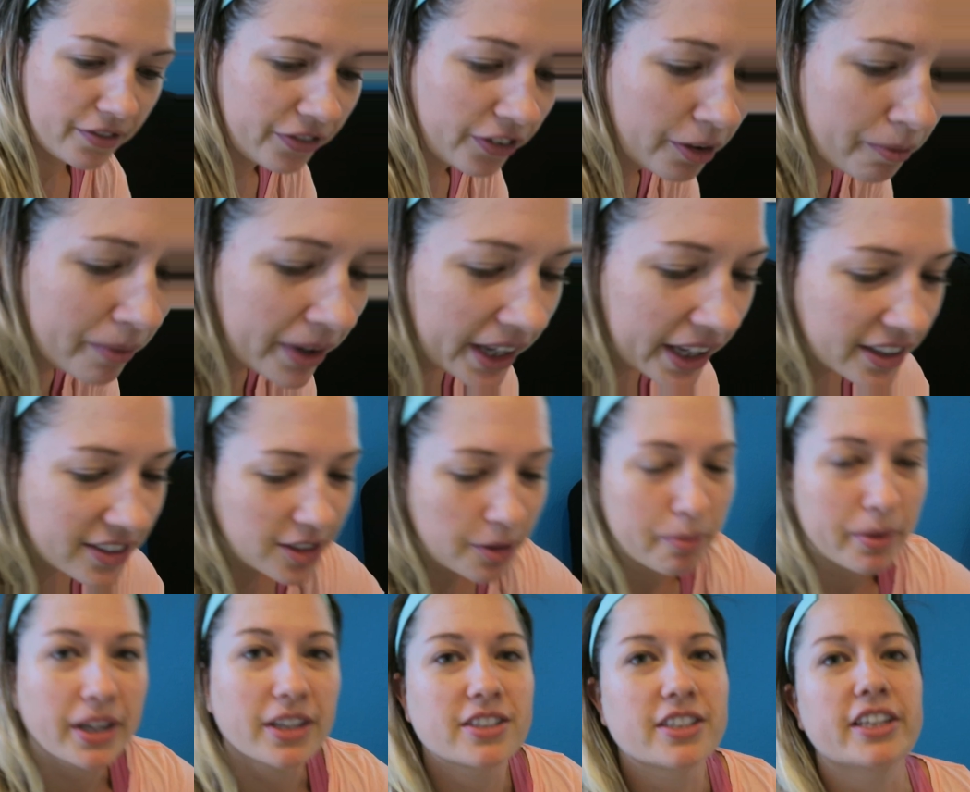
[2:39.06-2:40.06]
for me is
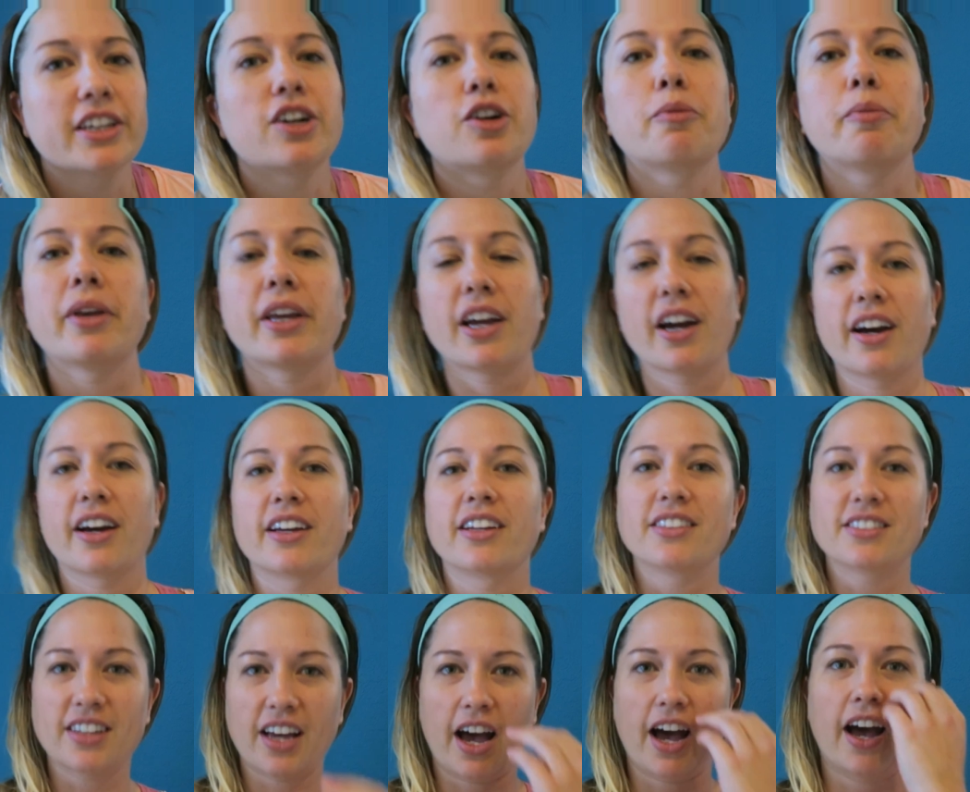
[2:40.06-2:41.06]
a big deal
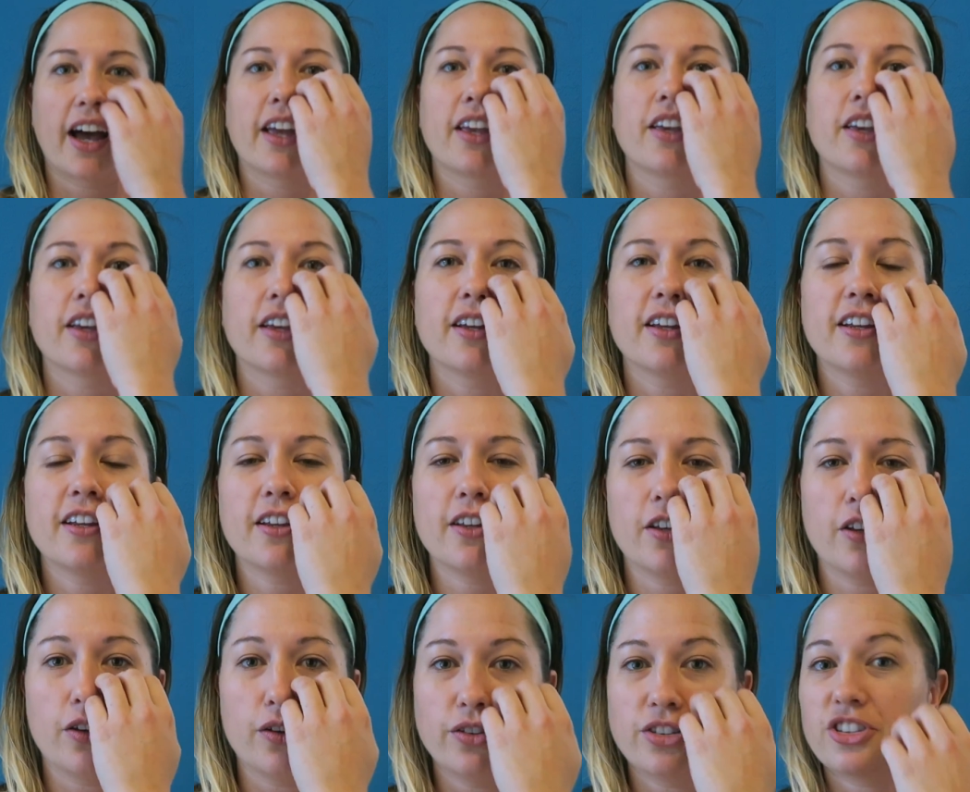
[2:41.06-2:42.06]
because I
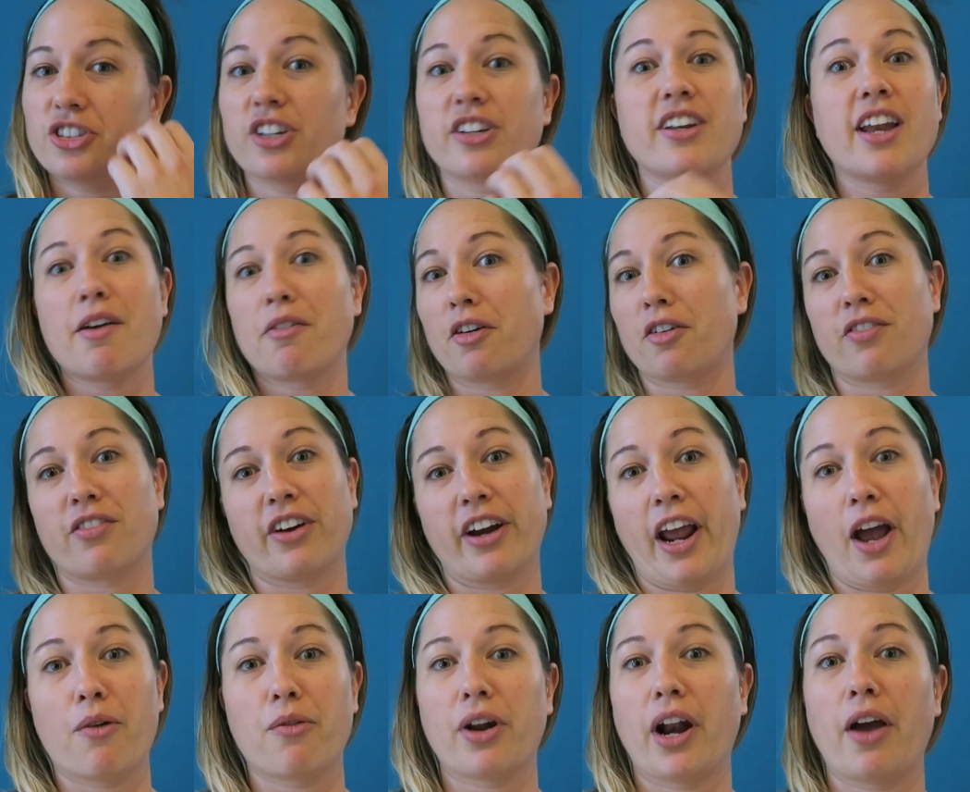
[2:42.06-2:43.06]
used to never
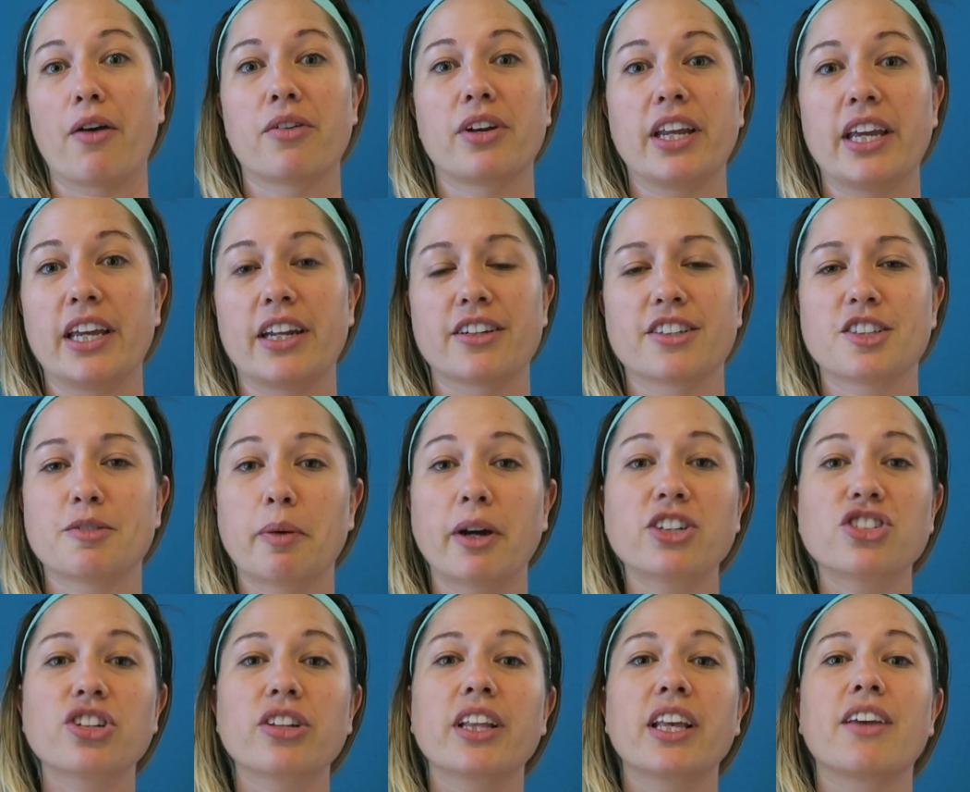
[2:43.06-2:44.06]
forget what I would eat,
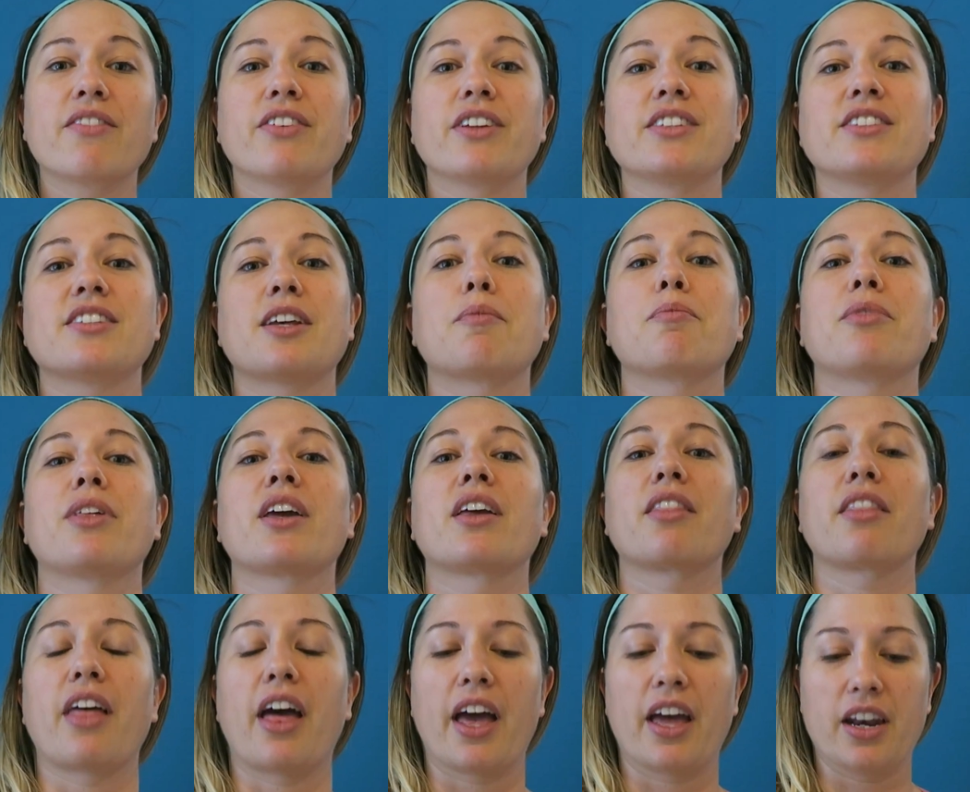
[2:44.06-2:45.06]
especially if it's
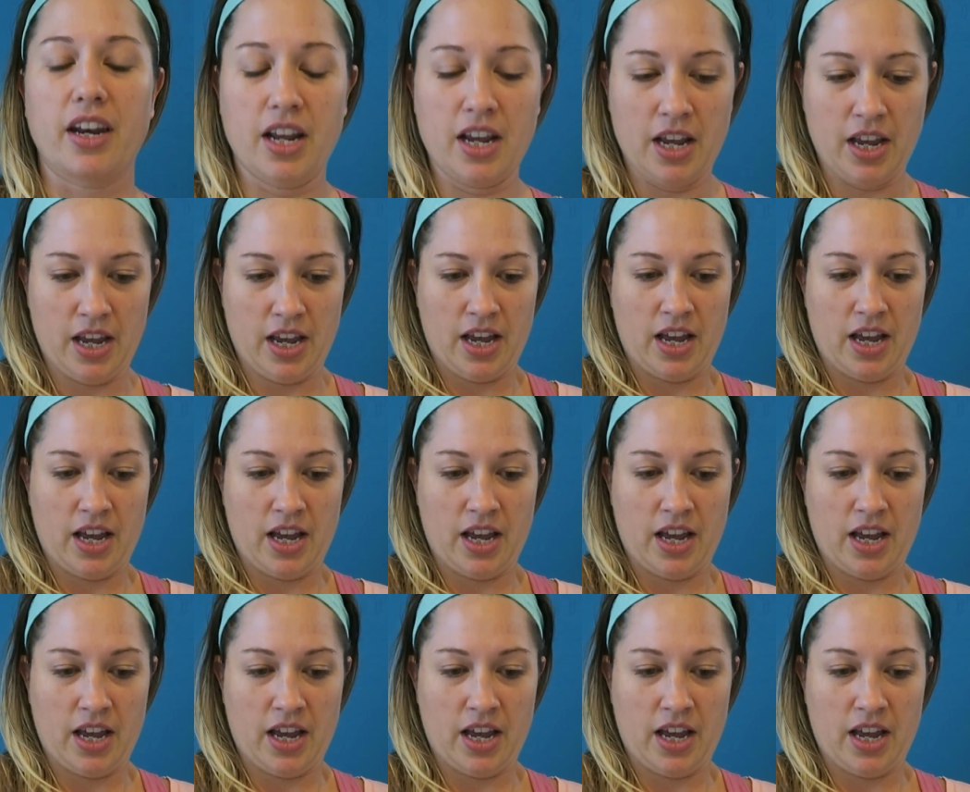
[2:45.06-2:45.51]
something that,